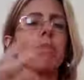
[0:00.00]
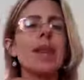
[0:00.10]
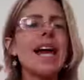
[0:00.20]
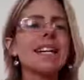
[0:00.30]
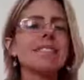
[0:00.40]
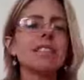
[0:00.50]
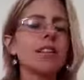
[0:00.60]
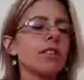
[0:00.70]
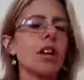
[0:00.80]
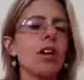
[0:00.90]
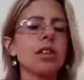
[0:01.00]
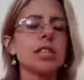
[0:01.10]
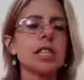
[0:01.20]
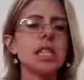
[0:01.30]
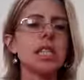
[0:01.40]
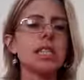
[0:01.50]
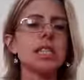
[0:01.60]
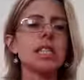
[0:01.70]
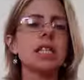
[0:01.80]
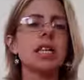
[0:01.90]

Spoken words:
plenty of content,